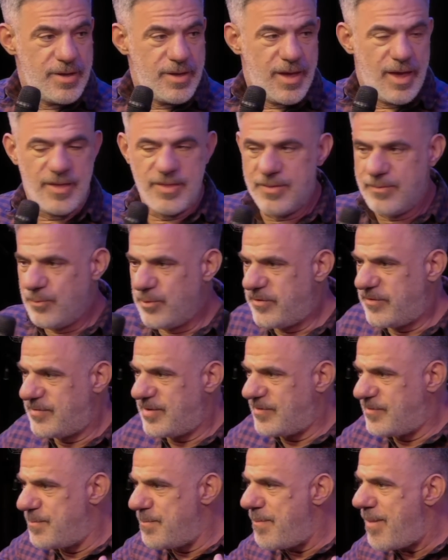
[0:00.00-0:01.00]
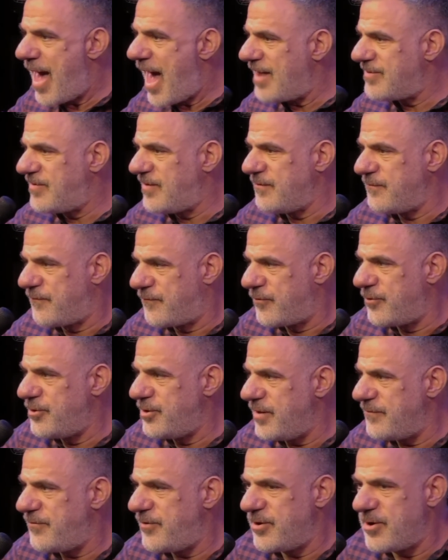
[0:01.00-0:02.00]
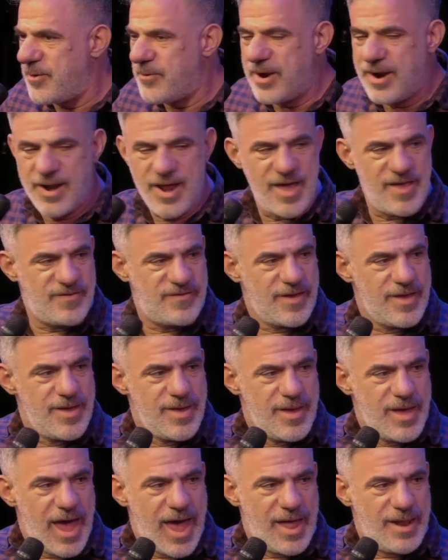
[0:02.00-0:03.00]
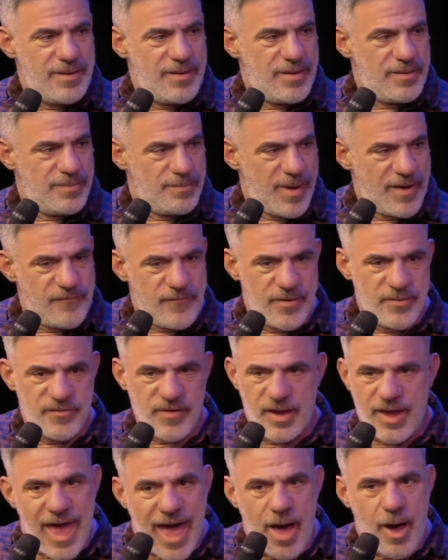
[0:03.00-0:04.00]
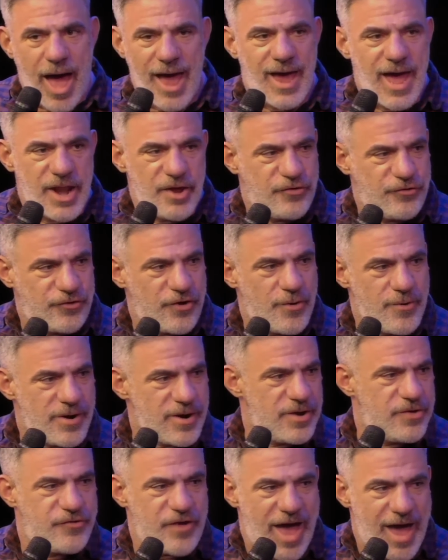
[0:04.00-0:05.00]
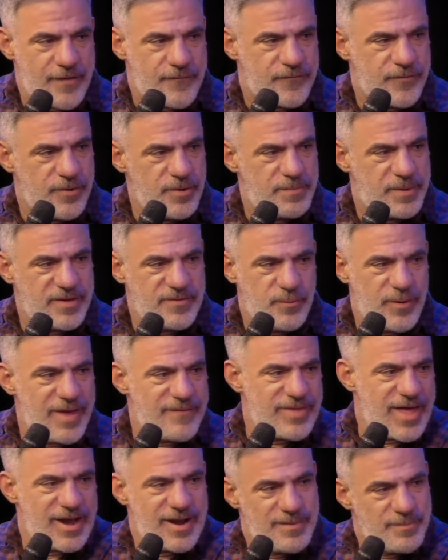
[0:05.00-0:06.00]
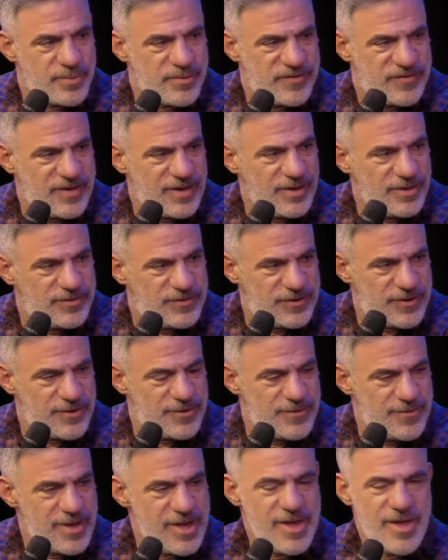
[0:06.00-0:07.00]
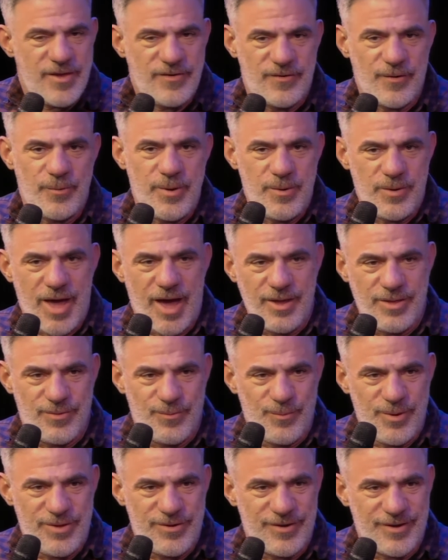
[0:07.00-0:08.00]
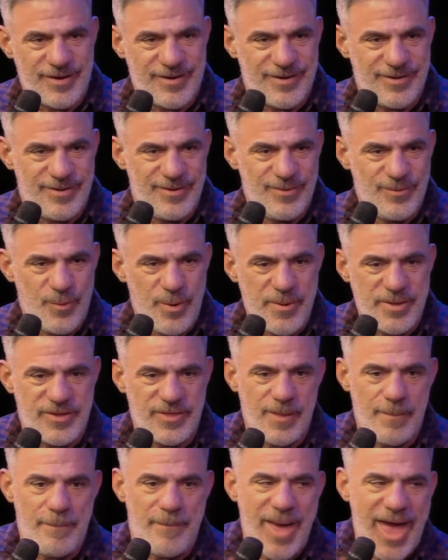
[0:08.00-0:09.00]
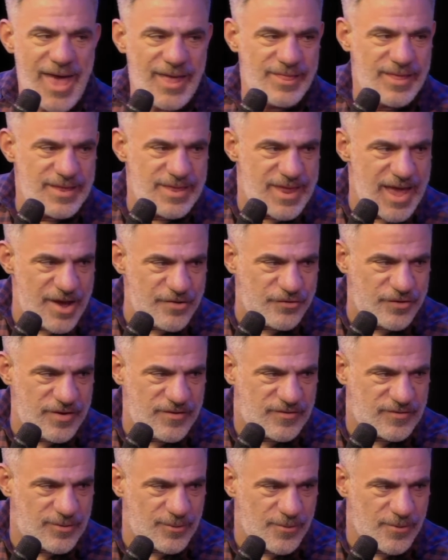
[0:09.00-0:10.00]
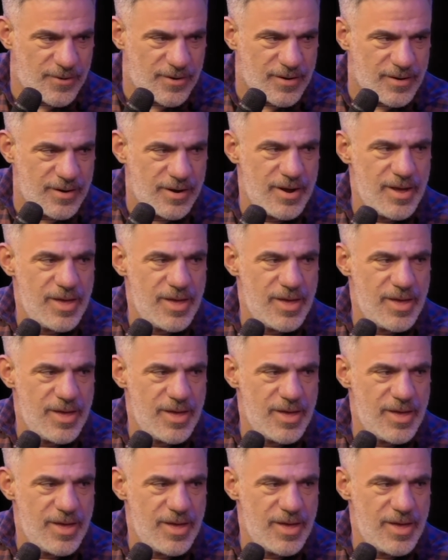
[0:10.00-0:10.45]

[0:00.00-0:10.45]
and which is this massive fruit if you know what it is. And my friend was like, yeah, I gotta show her jackfruit because we have that in Brazil too. So we I, we took We went to the Bangladeshi store